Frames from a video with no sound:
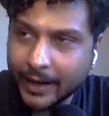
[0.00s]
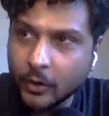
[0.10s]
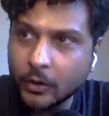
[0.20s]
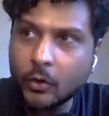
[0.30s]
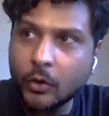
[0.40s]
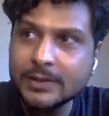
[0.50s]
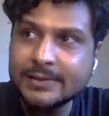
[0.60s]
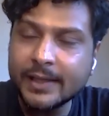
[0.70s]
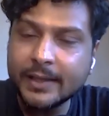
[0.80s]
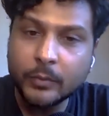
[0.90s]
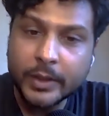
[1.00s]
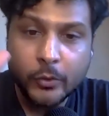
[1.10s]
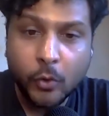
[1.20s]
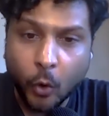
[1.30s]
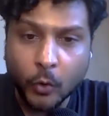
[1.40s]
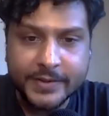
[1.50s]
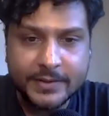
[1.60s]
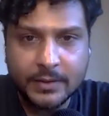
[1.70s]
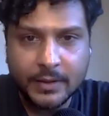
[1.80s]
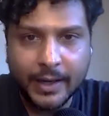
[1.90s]
I got a call saying, will you
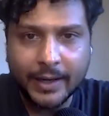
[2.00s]
host?